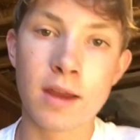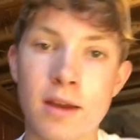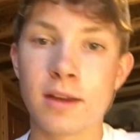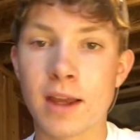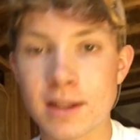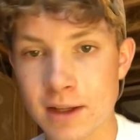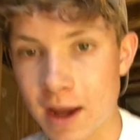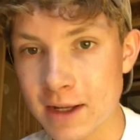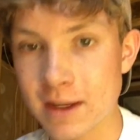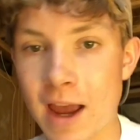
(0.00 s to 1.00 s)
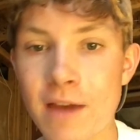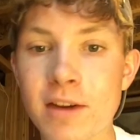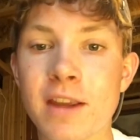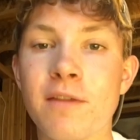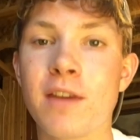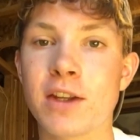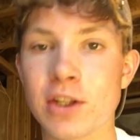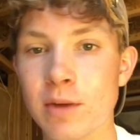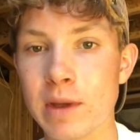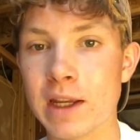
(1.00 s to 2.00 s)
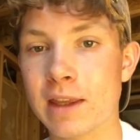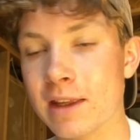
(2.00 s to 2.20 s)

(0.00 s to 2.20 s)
Yes, guys, I have a confession to make.